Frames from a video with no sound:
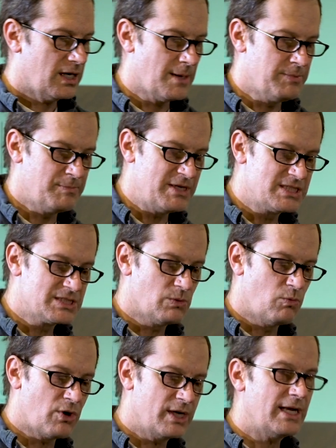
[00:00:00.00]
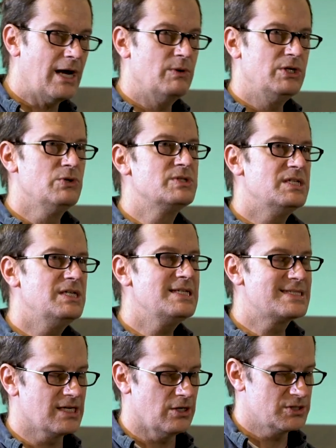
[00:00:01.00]
couple of pieces of warning. I would use a
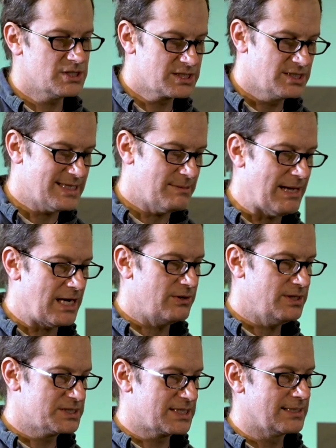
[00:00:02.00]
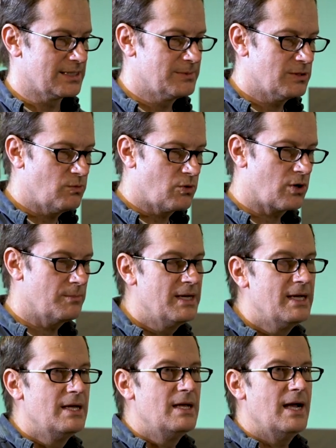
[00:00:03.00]
D-cell just because that battery does get a little bit warm.
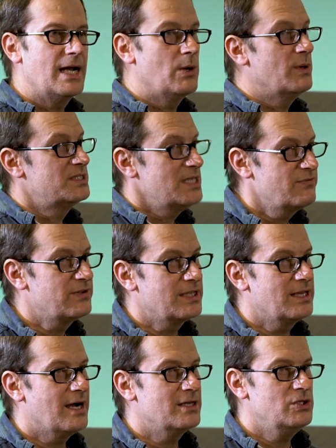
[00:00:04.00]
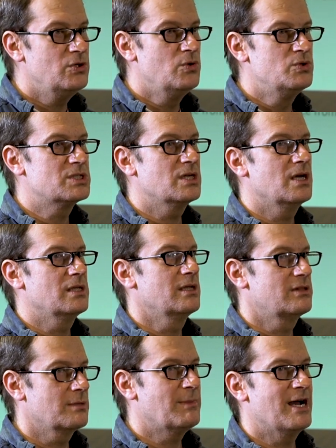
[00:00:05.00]
And I would definitely not use a
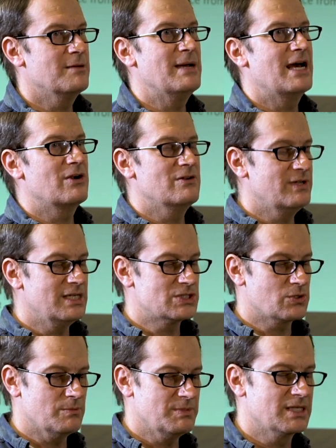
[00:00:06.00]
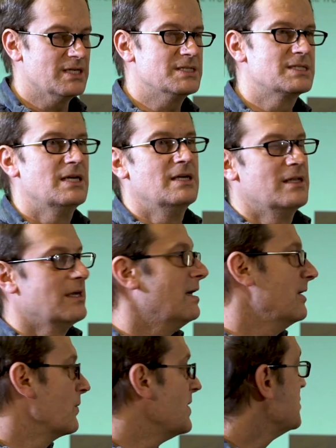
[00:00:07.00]
lithium-ion battery of any sort, because
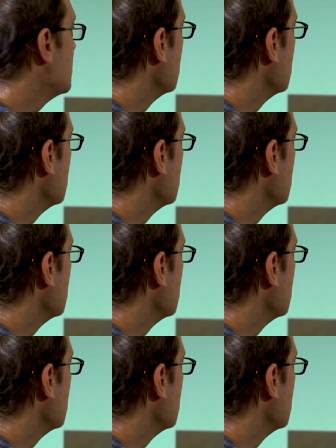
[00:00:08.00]
the reason you